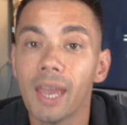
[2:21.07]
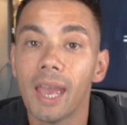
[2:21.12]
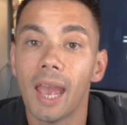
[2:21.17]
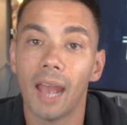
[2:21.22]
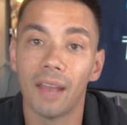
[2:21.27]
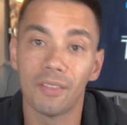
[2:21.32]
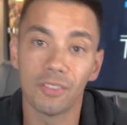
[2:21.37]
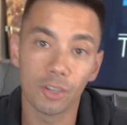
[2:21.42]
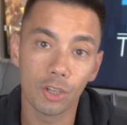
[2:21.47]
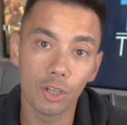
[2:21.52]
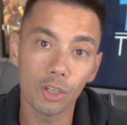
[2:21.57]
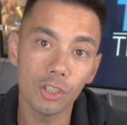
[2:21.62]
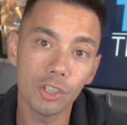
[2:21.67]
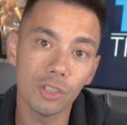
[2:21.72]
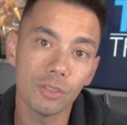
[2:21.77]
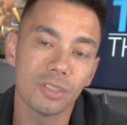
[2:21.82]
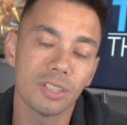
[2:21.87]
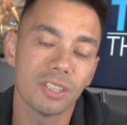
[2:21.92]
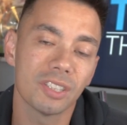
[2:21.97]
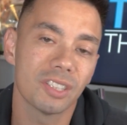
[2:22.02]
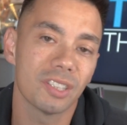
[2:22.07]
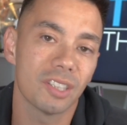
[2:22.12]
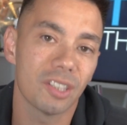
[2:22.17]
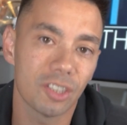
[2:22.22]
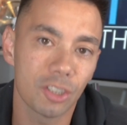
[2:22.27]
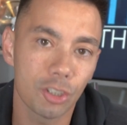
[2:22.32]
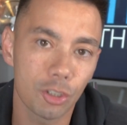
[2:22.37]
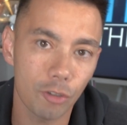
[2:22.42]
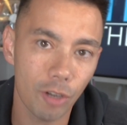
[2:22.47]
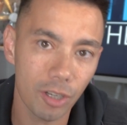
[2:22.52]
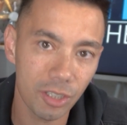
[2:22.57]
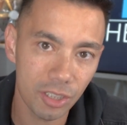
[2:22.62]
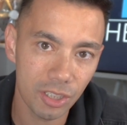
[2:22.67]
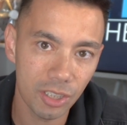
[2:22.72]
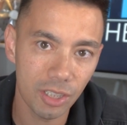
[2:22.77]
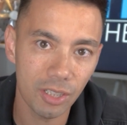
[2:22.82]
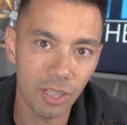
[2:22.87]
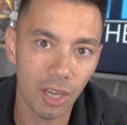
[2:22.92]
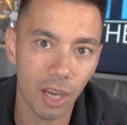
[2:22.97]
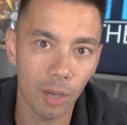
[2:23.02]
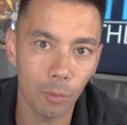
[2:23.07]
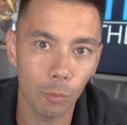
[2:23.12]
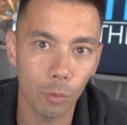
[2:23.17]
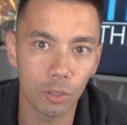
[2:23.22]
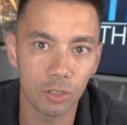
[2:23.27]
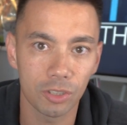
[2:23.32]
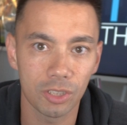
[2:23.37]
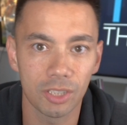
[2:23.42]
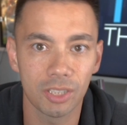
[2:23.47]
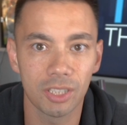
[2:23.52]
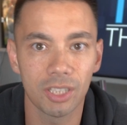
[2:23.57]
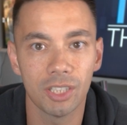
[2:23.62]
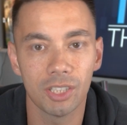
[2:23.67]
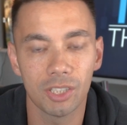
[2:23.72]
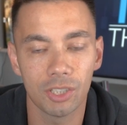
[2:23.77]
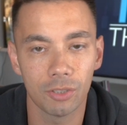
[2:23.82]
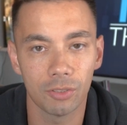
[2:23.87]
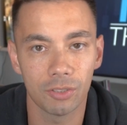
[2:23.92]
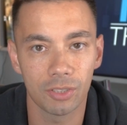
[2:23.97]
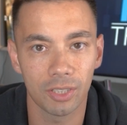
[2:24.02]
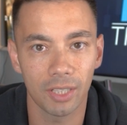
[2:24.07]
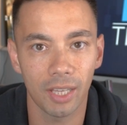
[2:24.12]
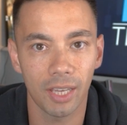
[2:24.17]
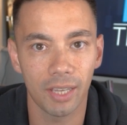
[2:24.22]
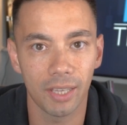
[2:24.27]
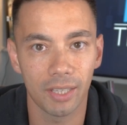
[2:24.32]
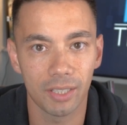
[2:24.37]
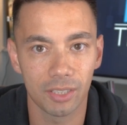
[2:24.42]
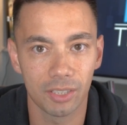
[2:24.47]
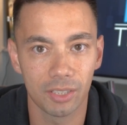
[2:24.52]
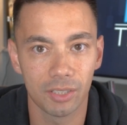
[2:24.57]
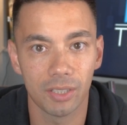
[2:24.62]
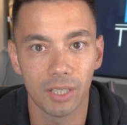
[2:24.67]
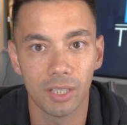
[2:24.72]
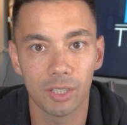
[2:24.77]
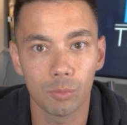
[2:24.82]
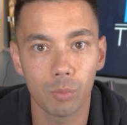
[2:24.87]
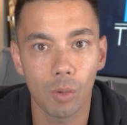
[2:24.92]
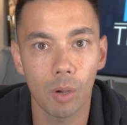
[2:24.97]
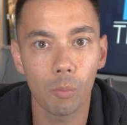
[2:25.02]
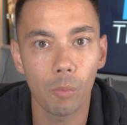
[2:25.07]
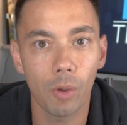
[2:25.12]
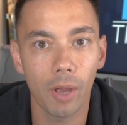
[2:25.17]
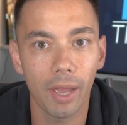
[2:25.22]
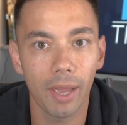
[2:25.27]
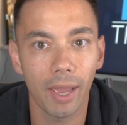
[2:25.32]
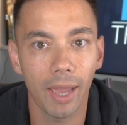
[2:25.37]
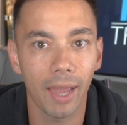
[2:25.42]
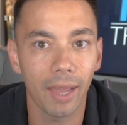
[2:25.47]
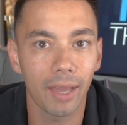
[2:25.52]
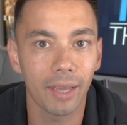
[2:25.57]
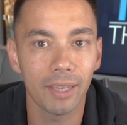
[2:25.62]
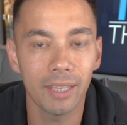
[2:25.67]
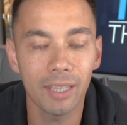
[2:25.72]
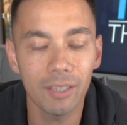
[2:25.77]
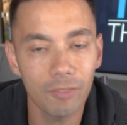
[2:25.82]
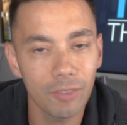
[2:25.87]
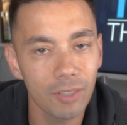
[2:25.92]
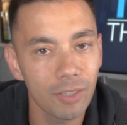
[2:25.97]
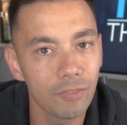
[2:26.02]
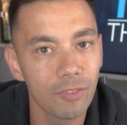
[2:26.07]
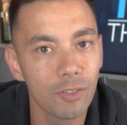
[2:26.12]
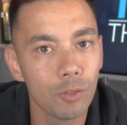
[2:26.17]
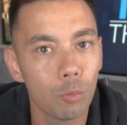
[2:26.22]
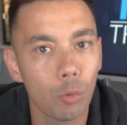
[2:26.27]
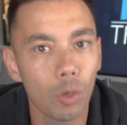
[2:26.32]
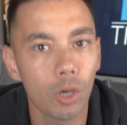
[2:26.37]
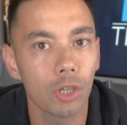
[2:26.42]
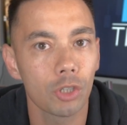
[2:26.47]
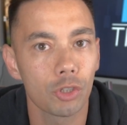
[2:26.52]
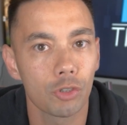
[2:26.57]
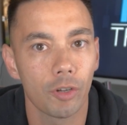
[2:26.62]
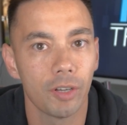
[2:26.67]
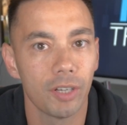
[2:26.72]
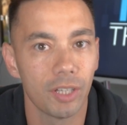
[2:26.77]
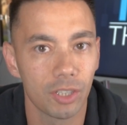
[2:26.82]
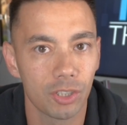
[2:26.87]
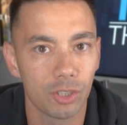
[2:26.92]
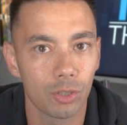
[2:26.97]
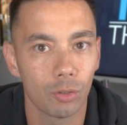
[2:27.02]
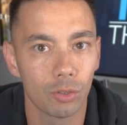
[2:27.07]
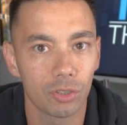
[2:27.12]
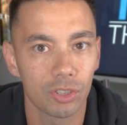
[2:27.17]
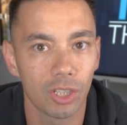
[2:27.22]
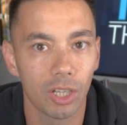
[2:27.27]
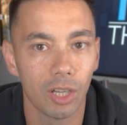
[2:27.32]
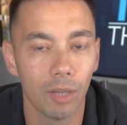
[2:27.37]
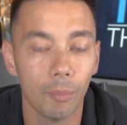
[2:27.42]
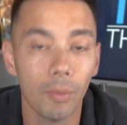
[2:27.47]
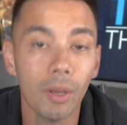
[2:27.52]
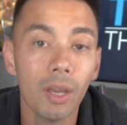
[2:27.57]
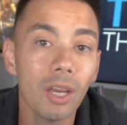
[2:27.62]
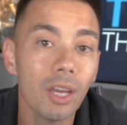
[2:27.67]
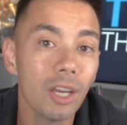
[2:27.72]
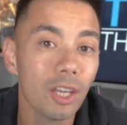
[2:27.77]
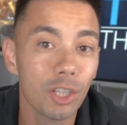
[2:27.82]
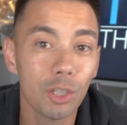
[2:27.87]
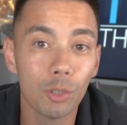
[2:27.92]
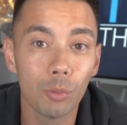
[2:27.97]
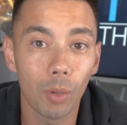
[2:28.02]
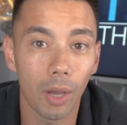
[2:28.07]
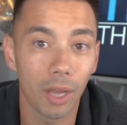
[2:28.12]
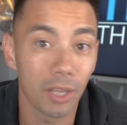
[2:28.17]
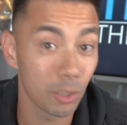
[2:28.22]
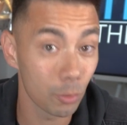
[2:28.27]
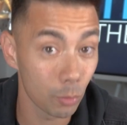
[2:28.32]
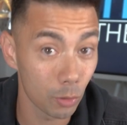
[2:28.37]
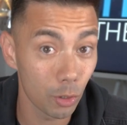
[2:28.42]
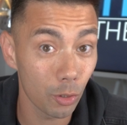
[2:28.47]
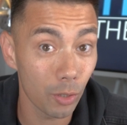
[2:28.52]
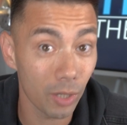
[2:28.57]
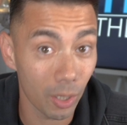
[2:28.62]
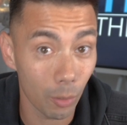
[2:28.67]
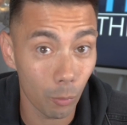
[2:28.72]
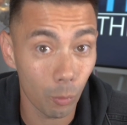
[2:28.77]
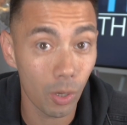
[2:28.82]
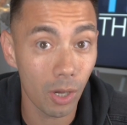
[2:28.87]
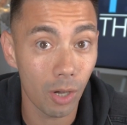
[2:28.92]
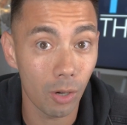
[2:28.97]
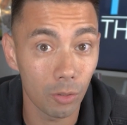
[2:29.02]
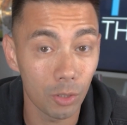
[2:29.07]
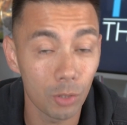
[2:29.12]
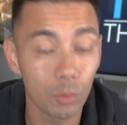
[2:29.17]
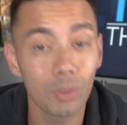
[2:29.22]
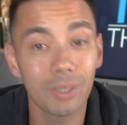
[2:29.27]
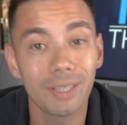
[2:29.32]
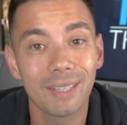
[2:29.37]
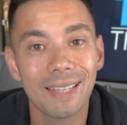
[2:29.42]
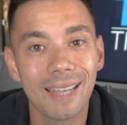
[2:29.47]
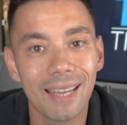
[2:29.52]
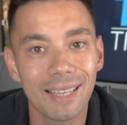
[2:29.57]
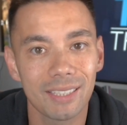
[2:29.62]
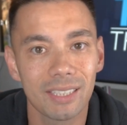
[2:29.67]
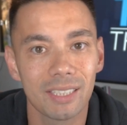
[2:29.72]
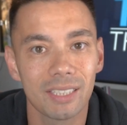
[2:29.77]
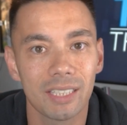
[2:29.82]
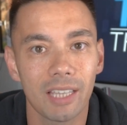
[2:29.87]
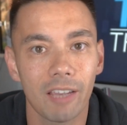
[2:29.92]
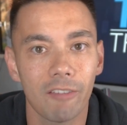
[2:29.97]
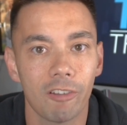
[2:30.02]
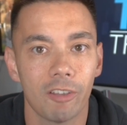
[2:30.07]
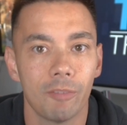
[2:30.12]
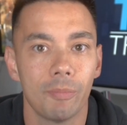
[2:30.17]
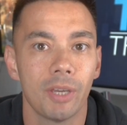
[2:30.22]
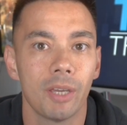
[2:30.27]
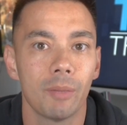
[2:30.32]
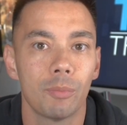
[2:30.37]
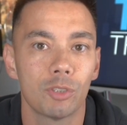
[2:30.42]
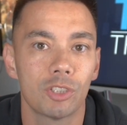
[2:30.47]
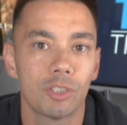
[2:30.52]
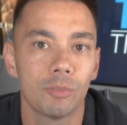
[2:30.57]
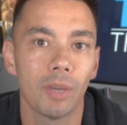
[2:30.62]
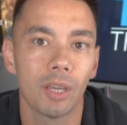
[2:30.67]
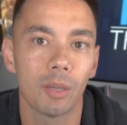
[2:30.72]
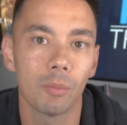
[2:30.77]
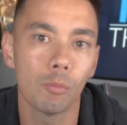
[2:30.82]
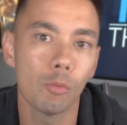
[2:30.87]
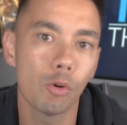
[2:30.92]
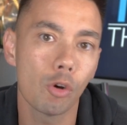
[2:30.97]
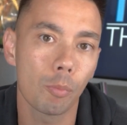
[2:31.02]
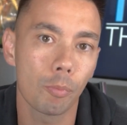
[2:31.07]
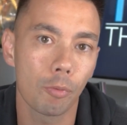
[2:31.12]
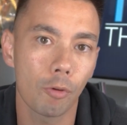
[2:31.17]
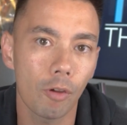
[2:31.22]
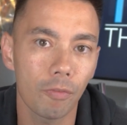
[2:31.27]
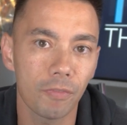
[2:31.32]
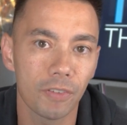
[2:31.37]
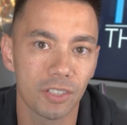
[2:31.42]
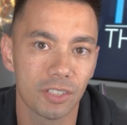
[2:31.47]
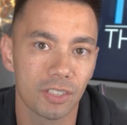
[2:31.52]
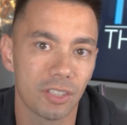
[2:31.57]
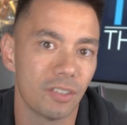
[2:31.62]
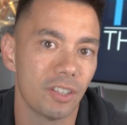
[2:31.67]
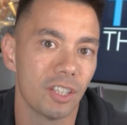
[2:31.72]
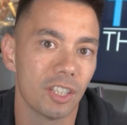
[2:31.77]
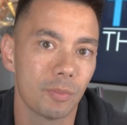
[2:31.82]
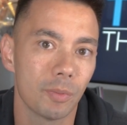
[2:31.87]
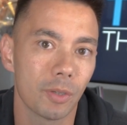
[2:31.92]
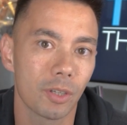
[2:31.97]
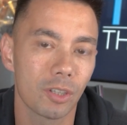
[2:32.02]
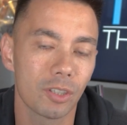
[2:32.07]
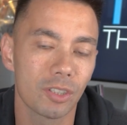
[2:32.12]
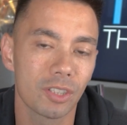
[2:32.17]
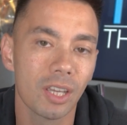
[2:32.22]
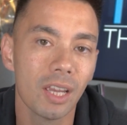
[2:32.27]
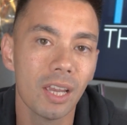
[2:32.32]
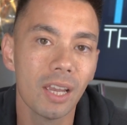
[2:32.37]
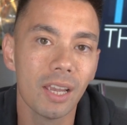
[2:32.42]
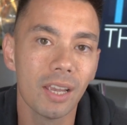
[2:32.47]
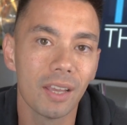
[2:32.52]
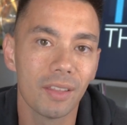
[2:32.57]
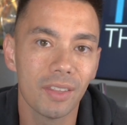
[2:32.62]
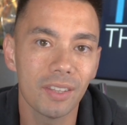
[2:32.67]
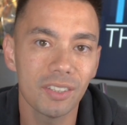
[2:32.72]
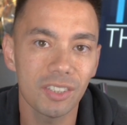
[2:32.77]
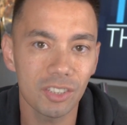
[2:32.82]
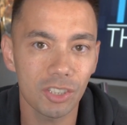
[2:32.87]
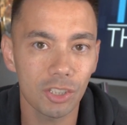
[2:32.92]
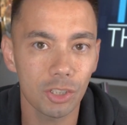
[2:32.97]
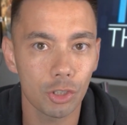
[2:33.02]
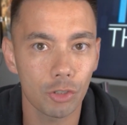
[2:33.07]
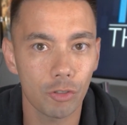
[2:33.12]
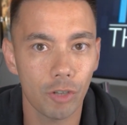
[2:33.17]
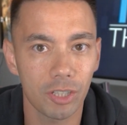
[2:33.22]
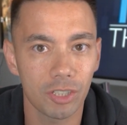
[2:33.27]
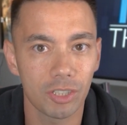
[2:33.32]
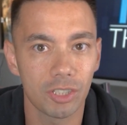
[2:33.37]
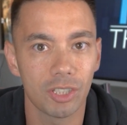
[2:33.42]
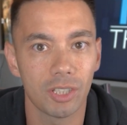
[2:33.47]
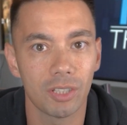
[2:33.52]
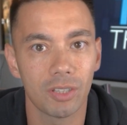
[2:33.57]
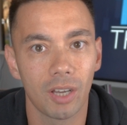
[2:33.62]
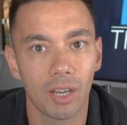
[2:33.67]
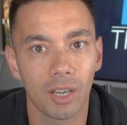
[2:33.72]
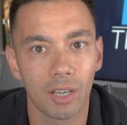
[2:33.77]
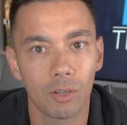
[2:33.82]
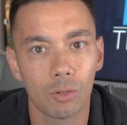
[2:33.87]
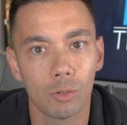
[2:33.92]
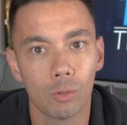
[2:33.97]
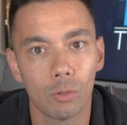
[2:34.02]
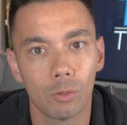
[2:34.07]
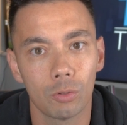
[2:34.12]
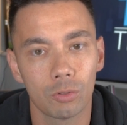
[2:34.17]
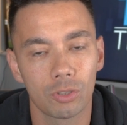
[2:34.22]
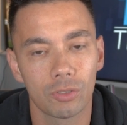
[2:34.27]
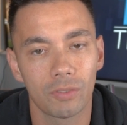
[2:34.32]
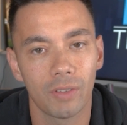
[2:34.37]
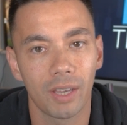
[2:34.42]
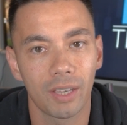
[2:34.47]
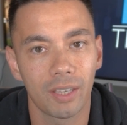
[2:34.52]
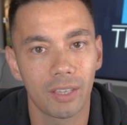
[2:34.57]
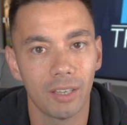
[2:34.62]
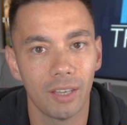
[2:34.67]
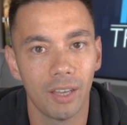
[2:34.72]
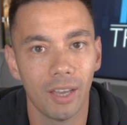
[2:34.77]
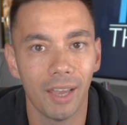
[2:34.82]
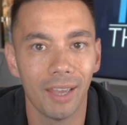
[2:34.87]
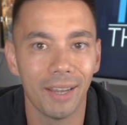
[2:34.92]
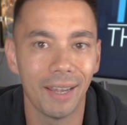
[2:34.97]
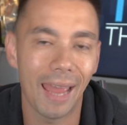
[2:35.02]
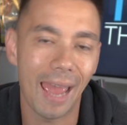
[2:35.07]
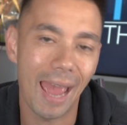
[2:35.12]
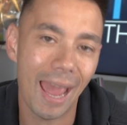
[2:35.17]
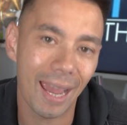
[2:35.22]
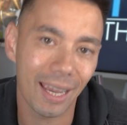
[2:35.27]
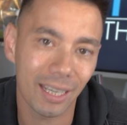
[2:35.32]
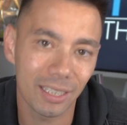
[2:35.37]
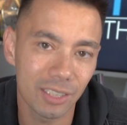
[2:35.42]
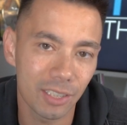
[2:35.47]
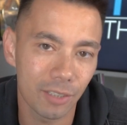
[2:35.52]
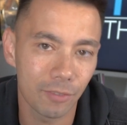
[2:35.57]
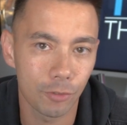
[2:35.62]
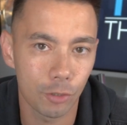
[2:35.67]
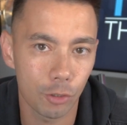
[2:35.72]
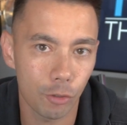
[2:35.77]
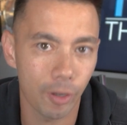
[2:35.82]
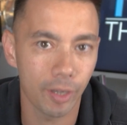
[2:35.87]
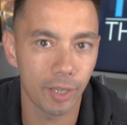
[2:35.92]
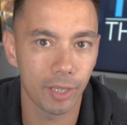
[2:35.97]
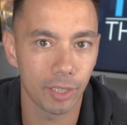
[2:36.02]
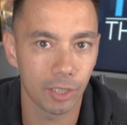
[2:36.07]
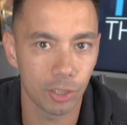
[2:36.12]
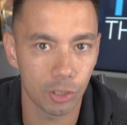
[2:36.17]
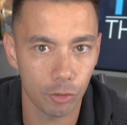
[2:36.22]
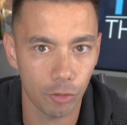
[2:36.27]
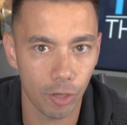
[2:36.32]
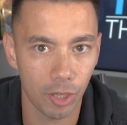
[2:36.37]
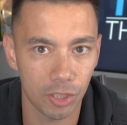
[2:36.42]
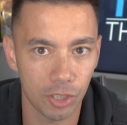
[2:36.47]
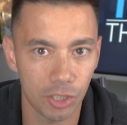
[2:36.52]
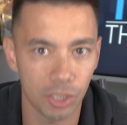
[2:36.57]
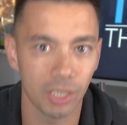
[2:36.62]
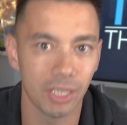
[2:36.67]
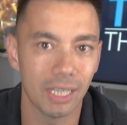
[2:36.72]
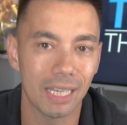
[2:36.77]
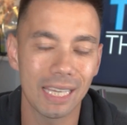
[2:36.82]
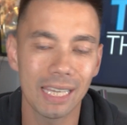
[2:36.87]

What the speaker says: And the good news is that the strategy that I want to teach you today is one where even if you were trading short term you were doing it well, you wouldn't necessarily be able to make more profits than this, because this is a strategy that I call sort of like an active trading strategy.